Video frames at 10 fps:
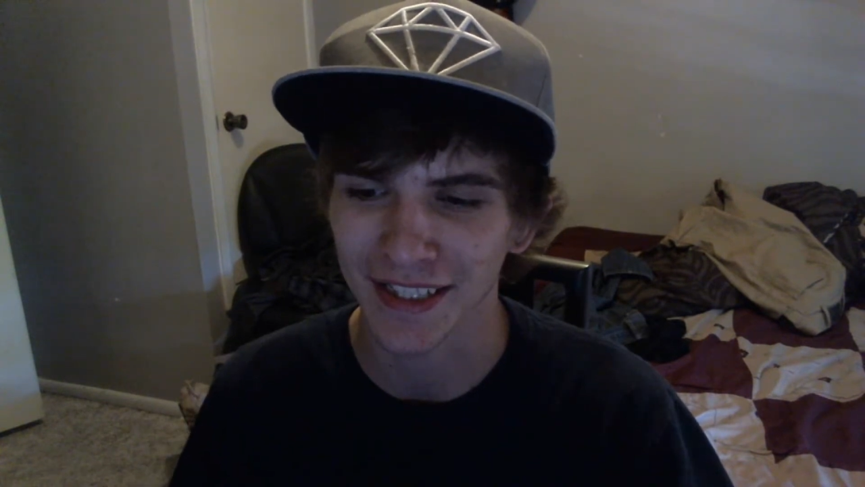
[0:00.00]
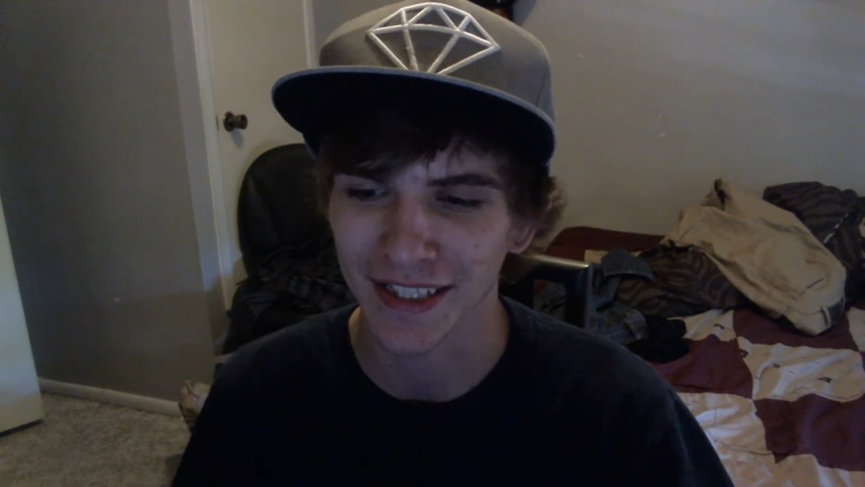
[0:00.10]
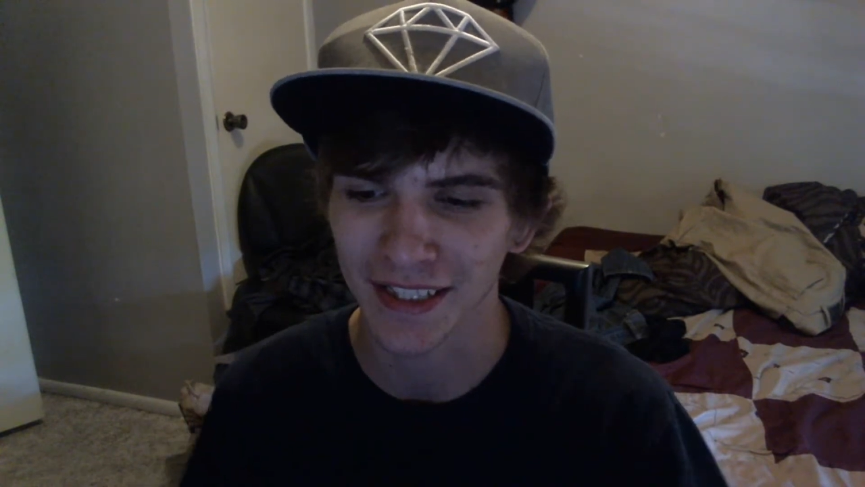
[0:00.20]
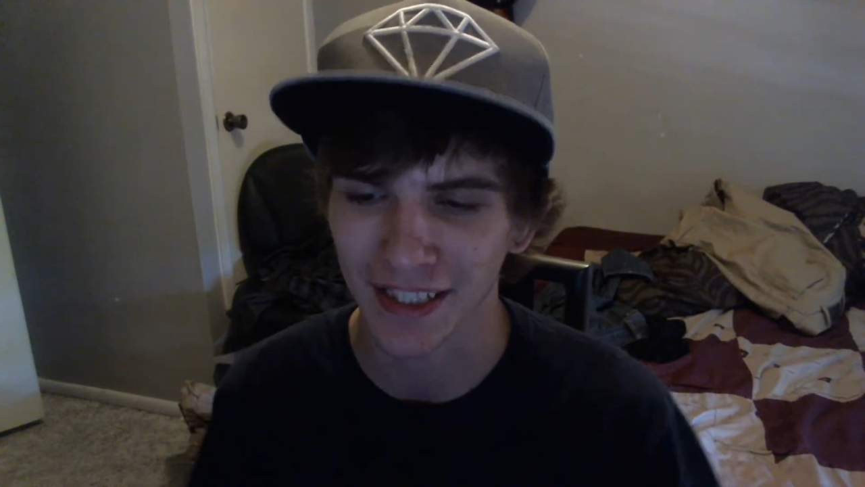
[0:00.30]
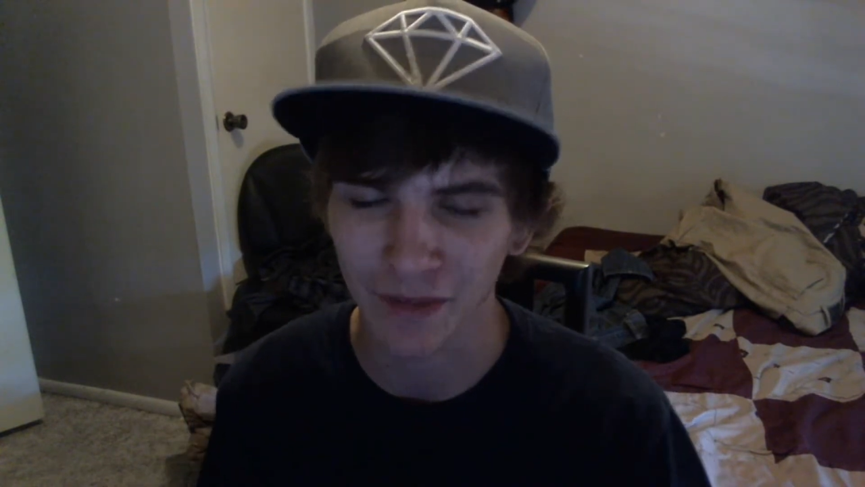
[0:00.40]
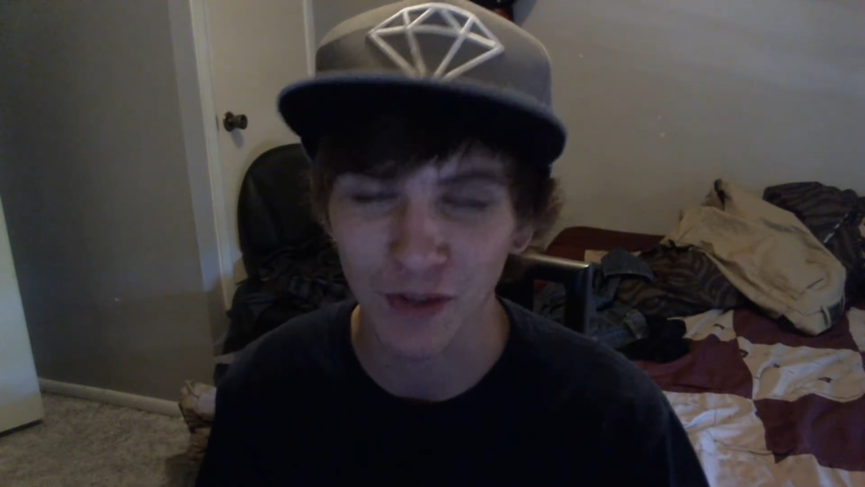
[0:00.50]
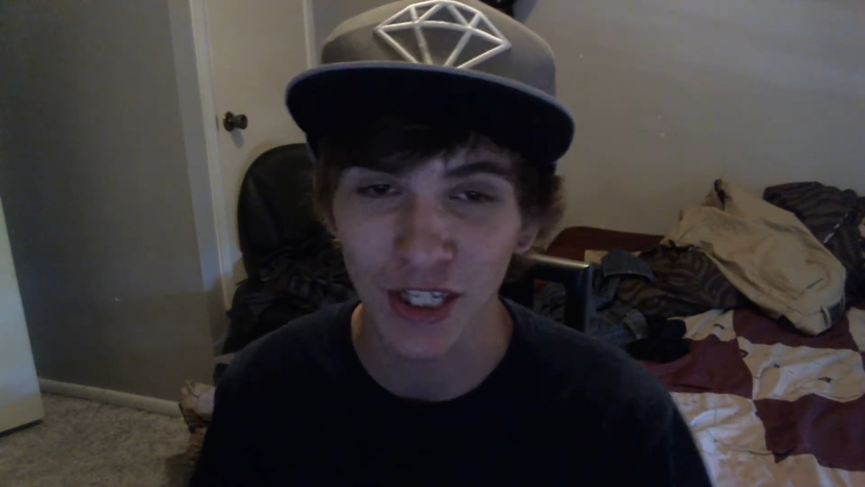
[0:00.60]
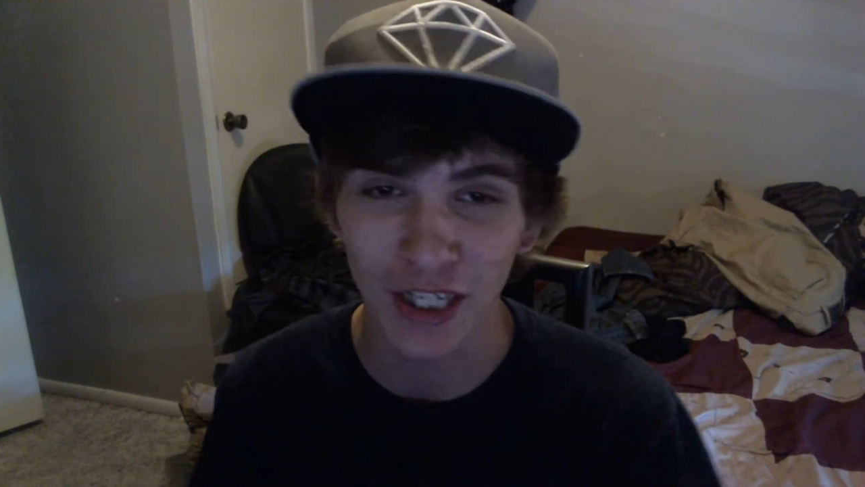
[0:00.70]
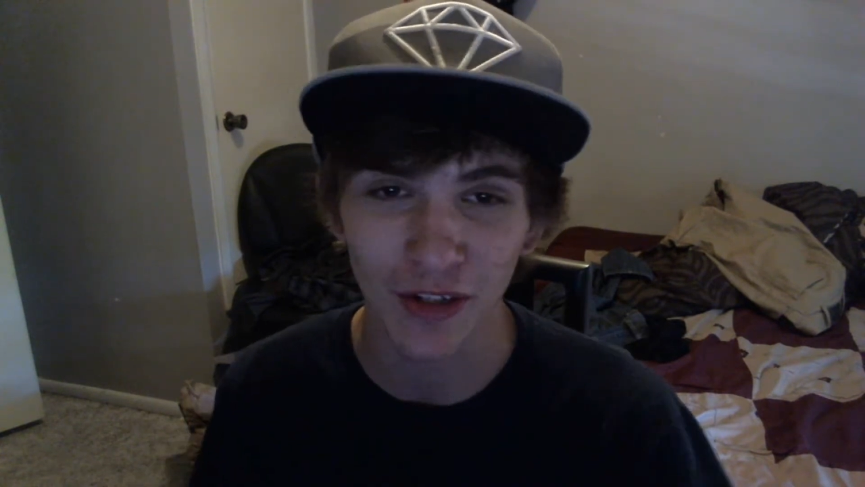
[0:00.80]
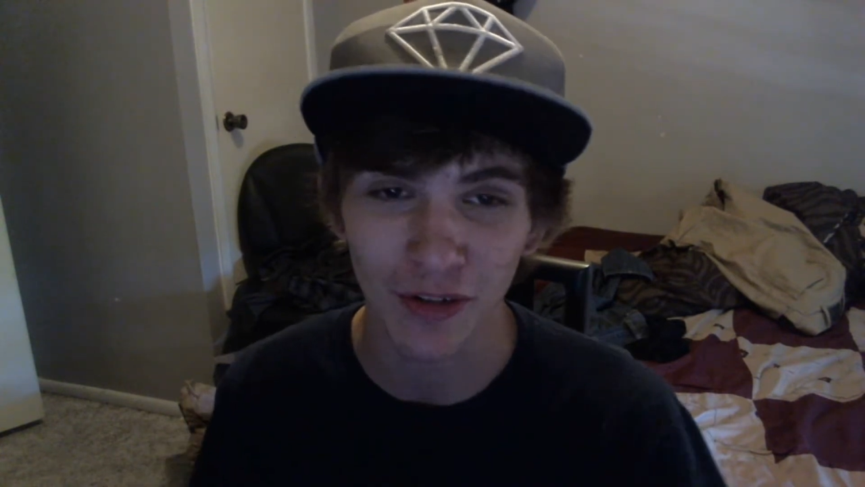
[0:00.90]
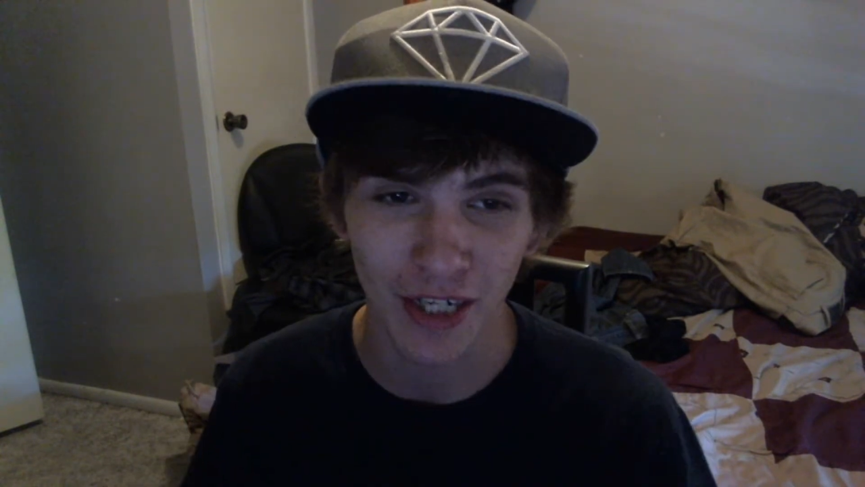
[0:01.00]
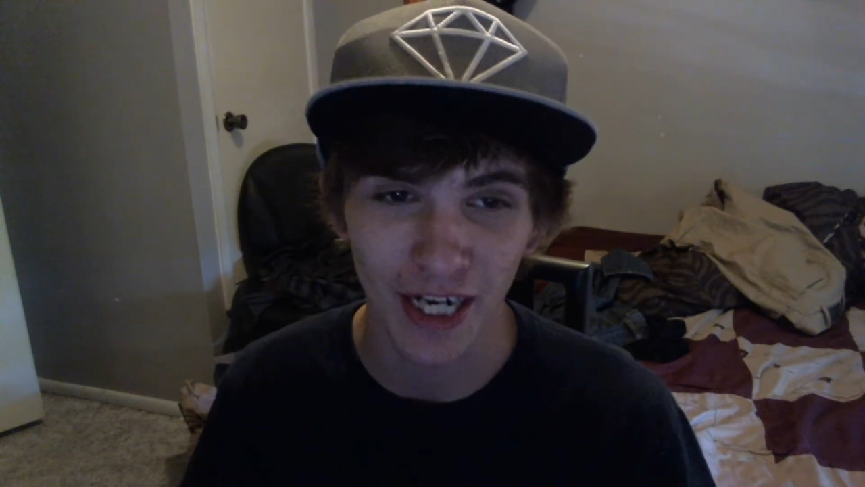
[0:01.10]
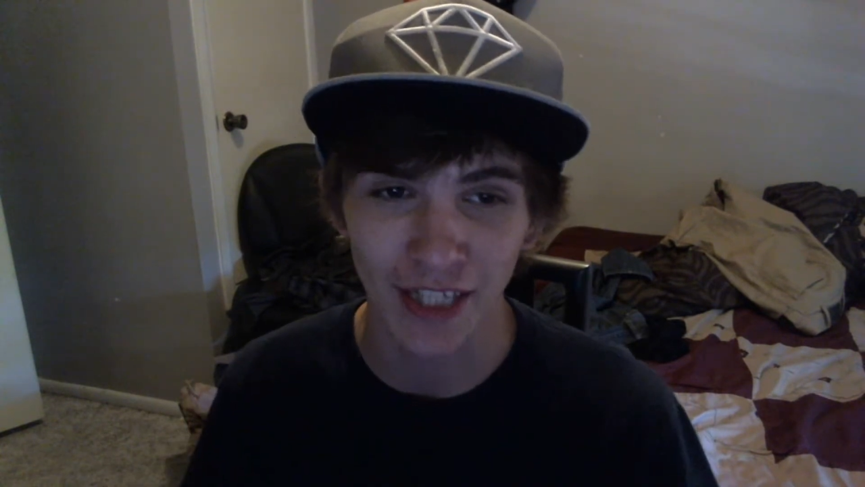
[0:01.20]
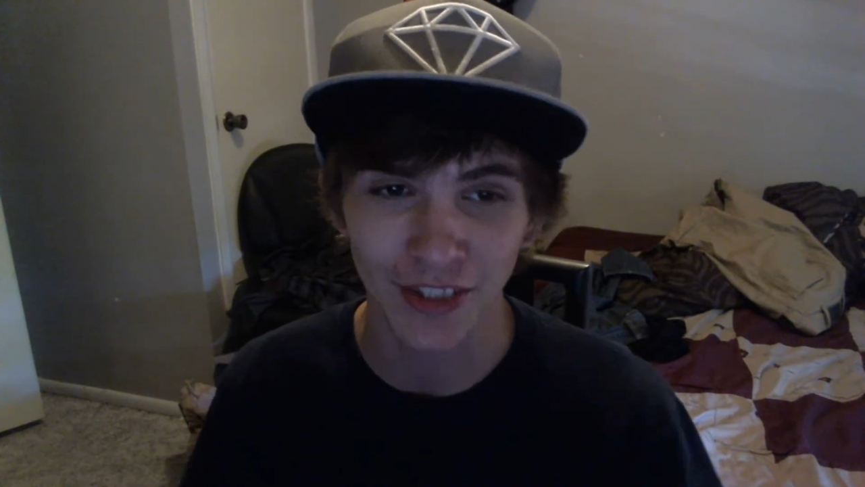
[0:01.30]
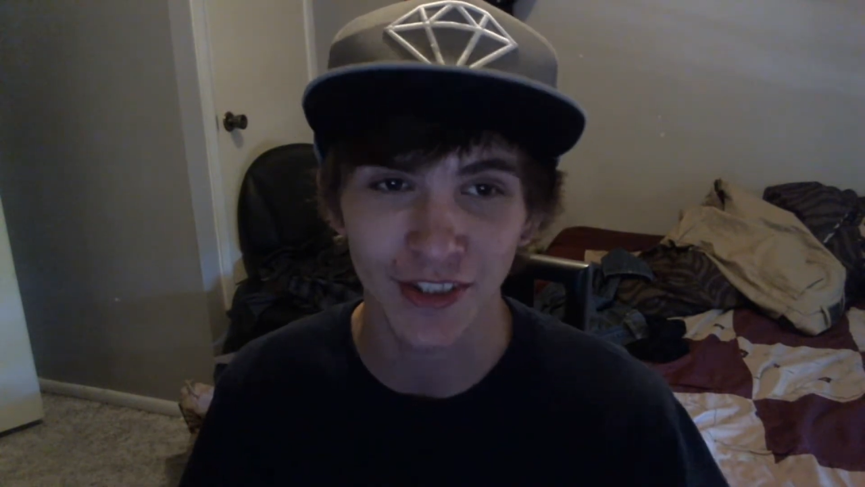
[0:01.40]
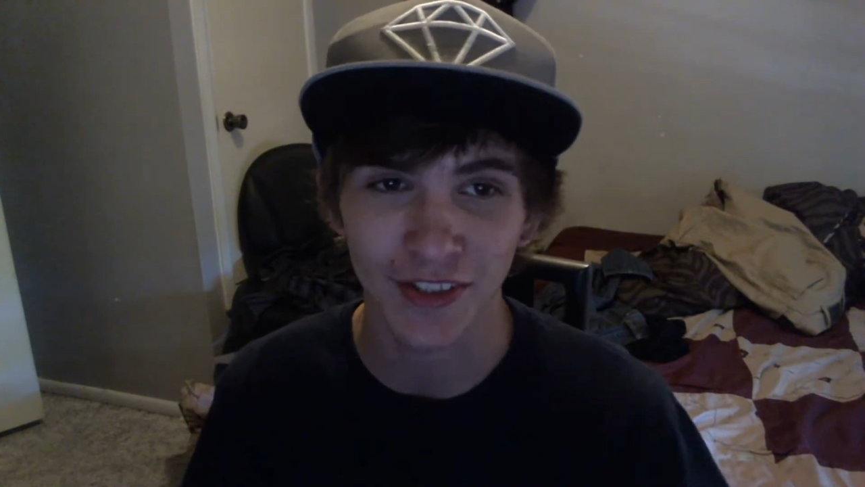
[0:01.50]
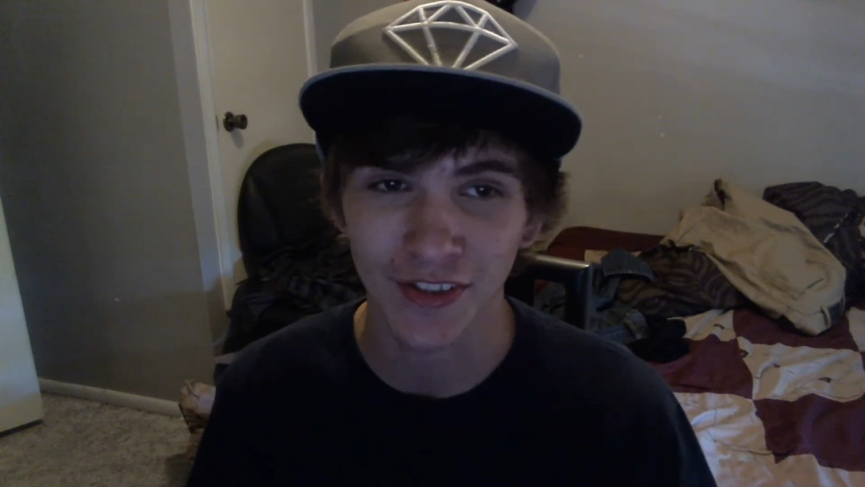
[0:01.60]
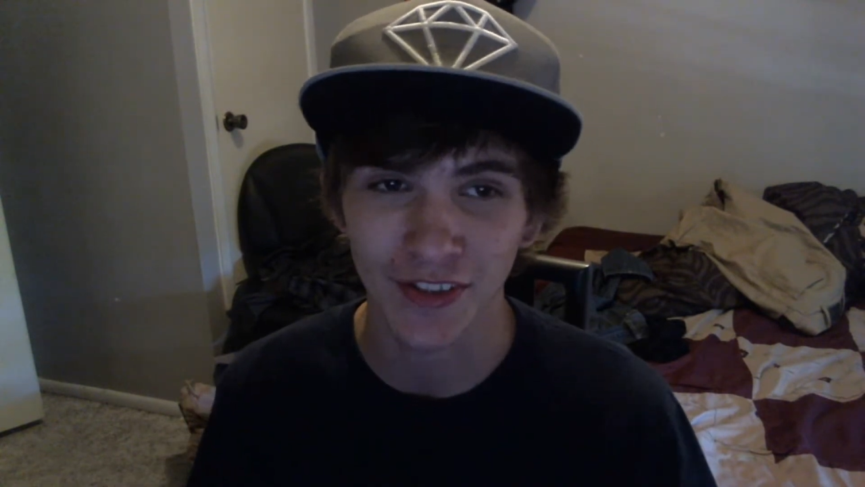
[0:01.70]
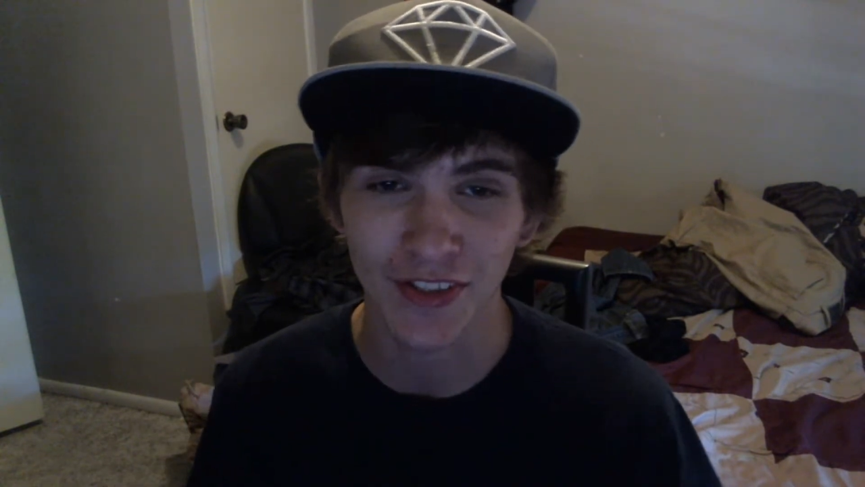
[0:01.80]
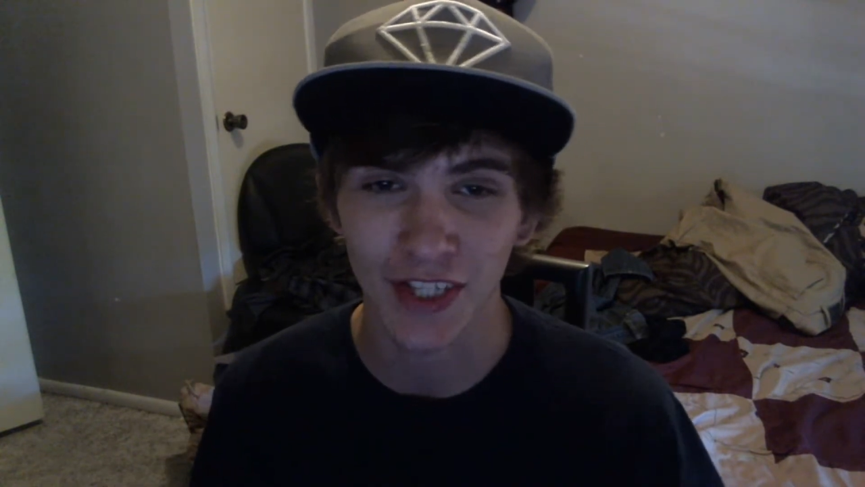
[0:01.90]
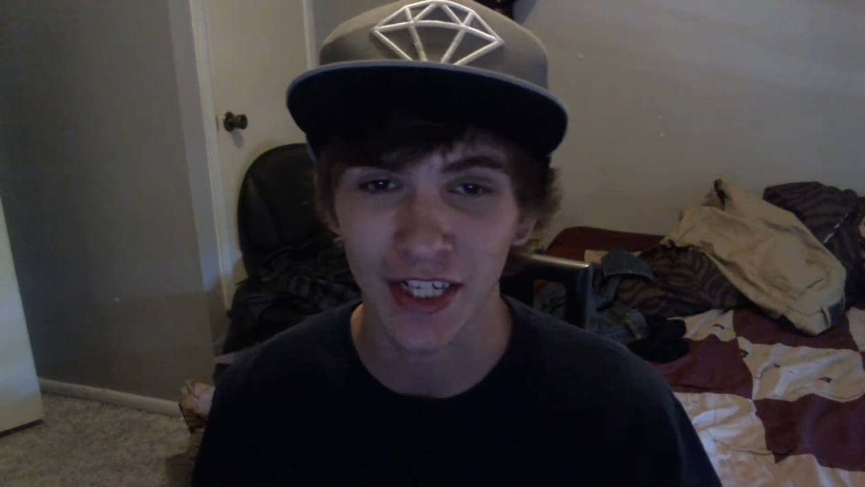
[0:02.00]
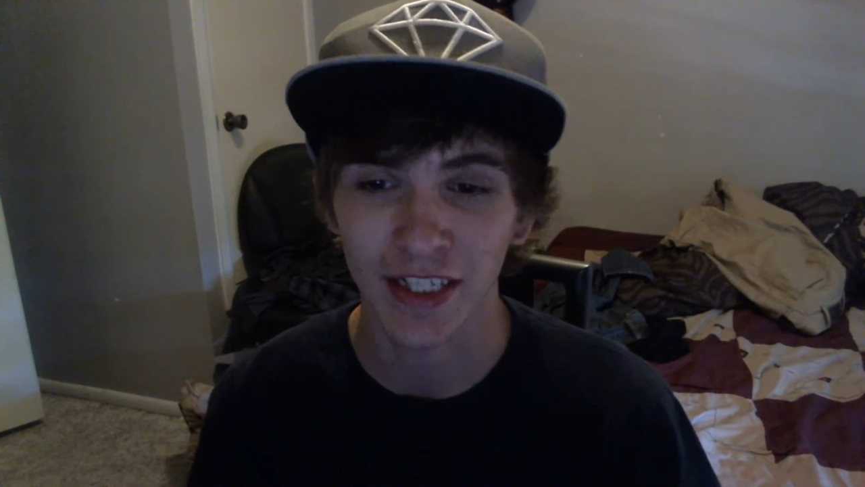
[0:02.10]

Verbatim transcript: like if you could hear the reactions, it's insane.